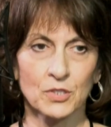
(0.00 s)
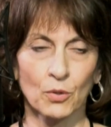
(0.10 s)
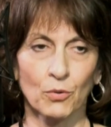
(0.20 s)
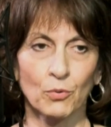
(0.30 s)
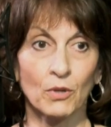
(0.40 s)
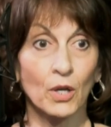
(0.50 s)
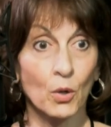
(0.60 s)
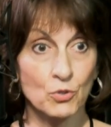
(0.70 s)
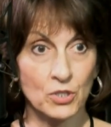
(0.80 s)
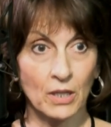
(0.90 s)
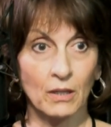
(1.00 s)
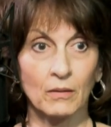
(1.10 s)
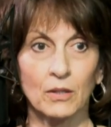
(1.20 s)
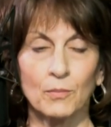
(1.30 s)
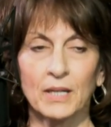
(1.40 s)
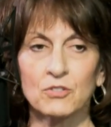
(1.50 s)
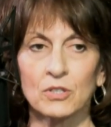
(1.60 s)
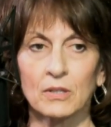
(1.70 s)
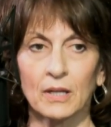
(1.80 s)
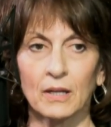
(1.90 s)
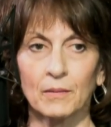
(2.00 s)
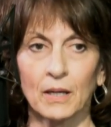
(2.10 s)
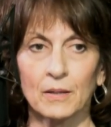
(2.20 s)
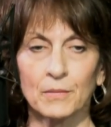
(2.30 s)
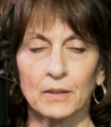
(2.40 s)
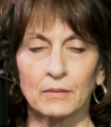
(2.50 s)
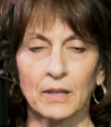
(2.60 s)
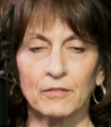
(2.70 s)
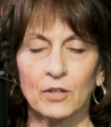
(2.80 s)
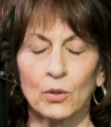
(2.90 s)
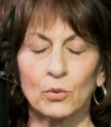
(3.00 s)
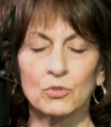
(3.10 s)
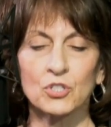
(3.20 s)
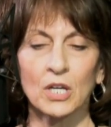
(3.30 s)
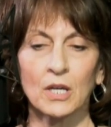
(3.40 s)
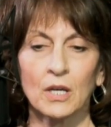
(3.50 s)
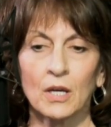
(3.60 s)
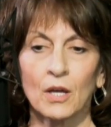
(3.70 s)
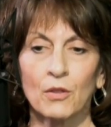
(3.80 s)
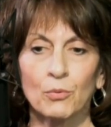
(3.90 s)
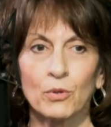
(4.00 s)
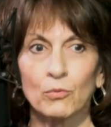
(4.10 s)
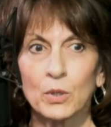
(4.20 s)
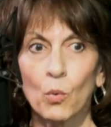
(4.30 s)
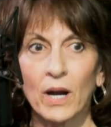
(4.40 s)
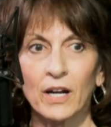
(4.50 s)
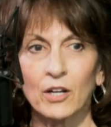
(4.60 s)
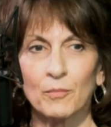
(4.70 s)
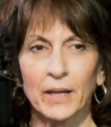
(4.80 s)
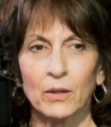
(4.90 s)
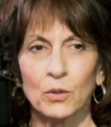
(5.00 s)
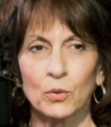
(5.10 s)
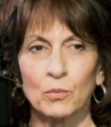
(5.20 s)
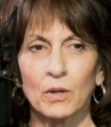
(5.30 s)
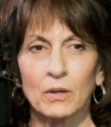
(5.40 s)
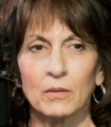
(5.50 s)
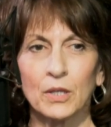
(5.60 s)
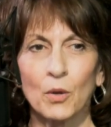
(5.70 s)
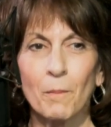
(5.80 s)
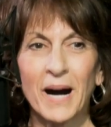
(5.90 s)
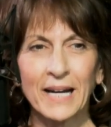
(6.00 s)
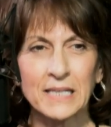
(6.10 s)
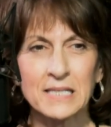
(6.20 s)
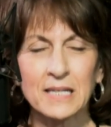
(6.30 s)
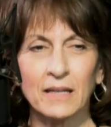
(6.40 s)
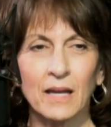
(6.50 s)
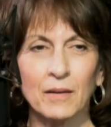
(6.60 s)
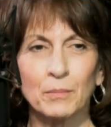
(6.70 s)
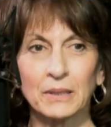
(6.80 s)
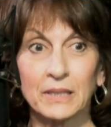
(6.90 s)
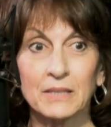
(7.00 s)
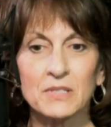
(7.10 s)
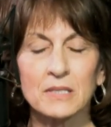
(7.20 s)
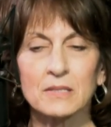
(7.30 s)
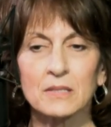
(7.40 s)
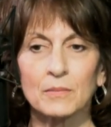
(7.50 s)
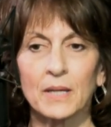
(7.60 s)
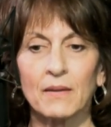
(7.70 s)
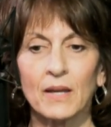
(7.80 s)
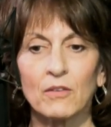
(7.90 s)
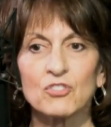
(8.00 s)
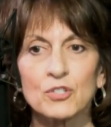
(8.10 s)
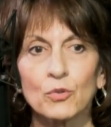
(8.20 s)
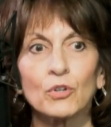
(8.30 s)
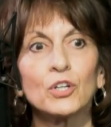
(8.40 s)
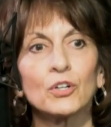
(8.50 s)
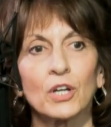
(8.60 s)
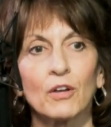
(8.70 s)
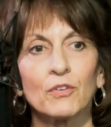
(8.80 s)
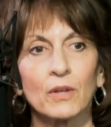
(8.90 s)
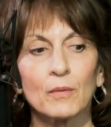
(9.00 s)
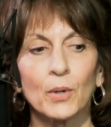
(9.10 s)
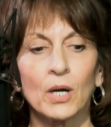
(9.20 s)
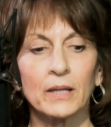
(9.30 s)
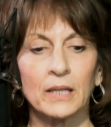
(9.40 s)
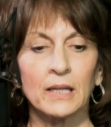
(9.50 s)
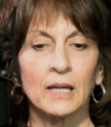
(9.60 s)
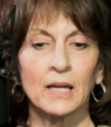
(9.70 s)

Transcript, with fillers: So through the coaching you mentioned, I, am a life coach. Through the rewiring of my own, you know, mindset and belief system, and then just through the curiosity of the body,